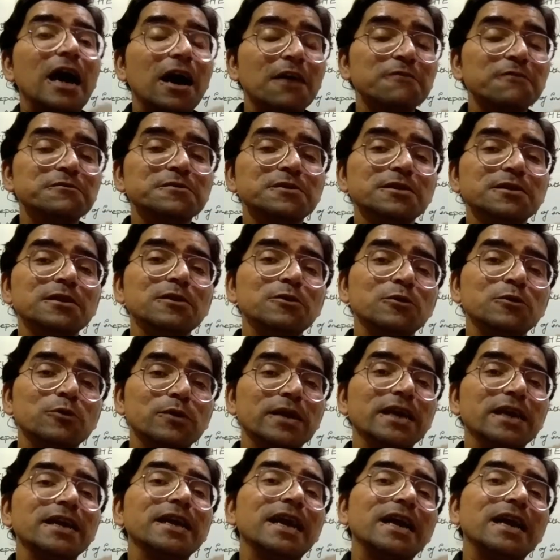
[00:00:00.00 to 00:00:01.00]

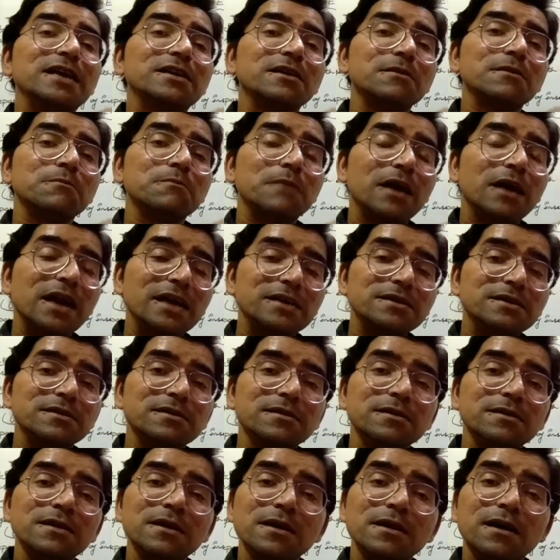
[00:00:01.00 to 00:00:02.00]
at
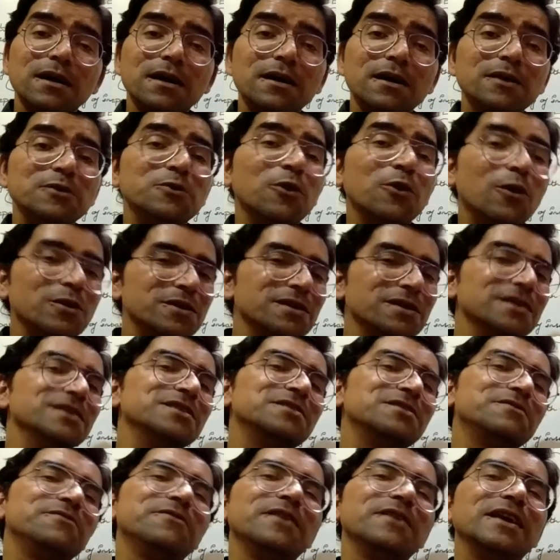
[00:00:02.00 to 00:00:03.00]
her
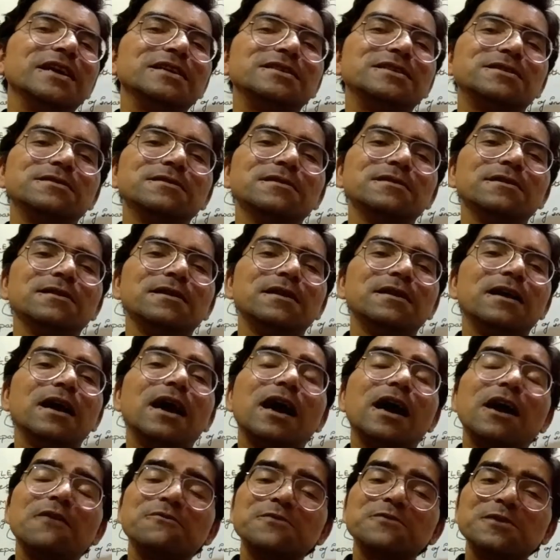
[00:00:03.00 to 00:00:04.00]
daughter's face,
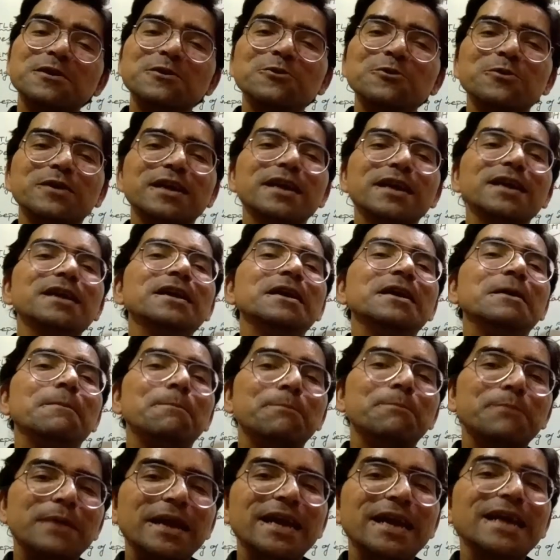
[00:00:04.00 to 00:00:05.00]
after looking
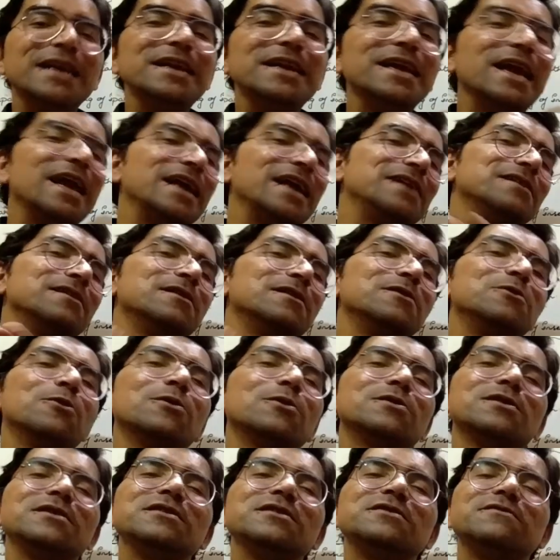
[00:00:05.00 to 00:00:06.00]
pain at her
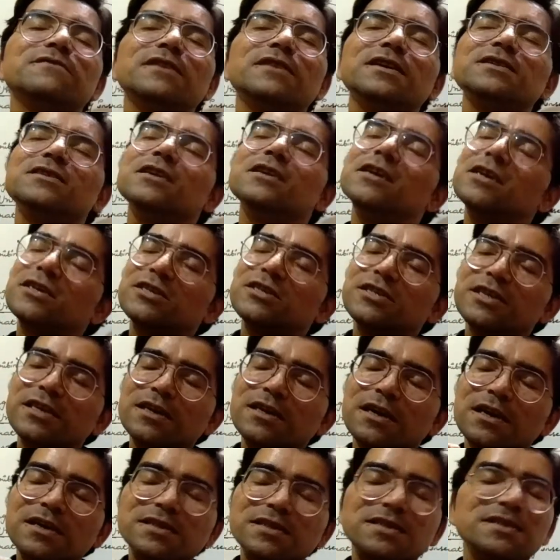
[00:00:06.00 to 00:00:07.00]
daughter's face, she
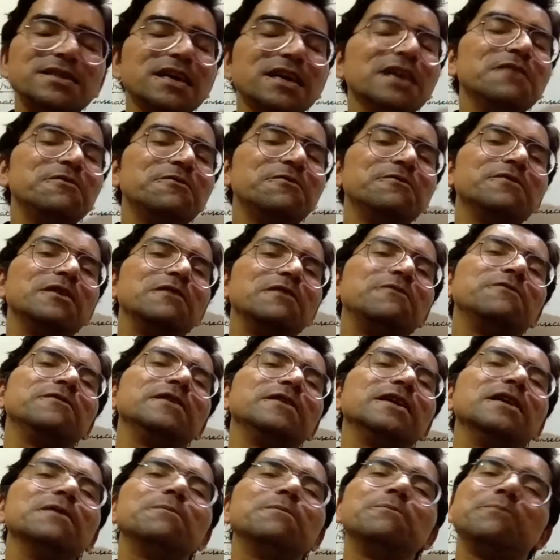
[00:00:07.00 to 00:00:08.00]
herself will
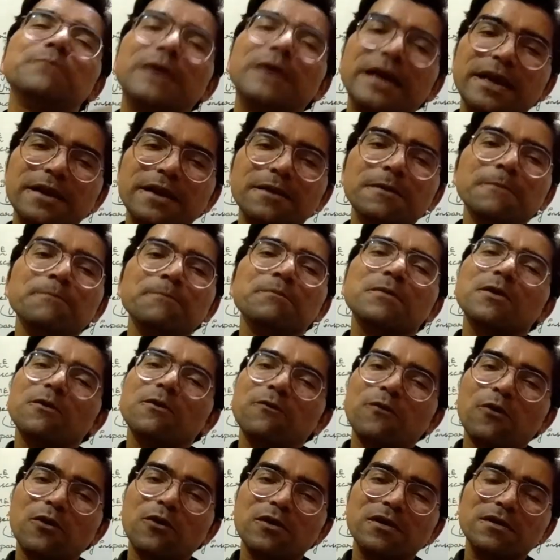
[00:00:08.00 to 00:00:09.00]
feel pain
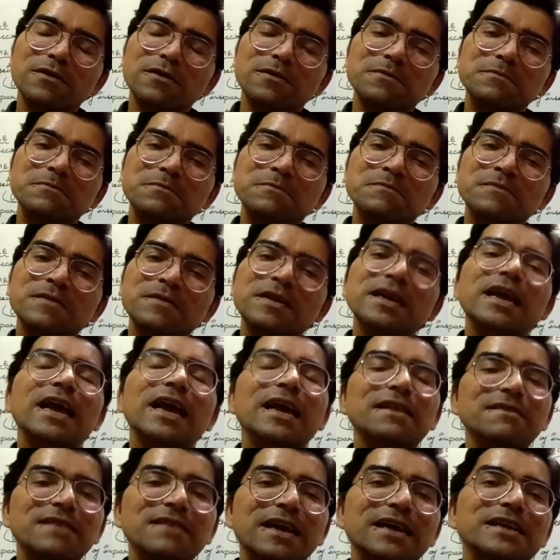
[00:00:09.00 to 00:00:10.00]
for her,
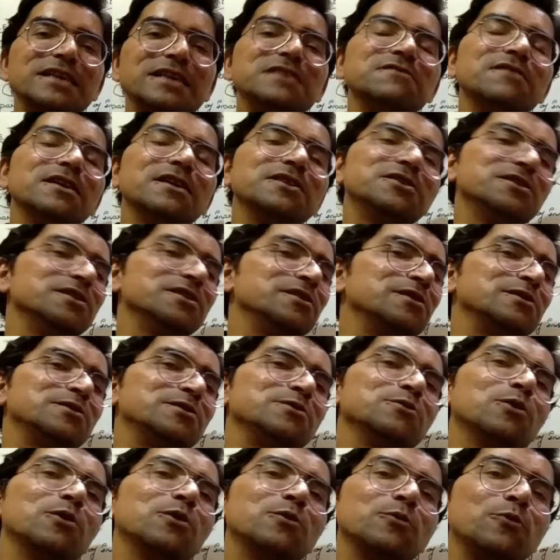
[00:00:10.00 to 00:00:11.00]
and that is why she does
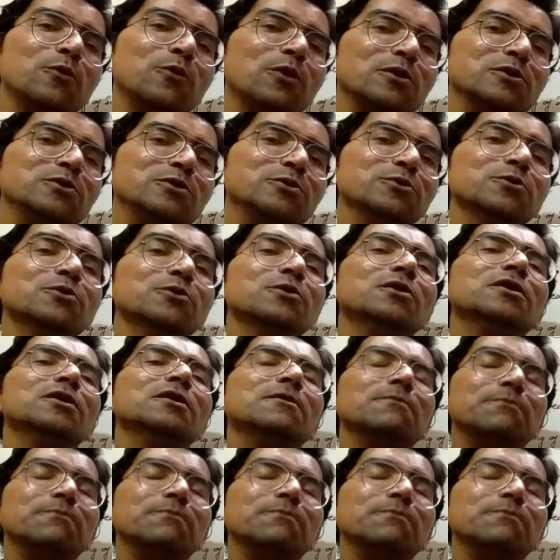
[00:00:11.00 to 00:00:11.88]
not want to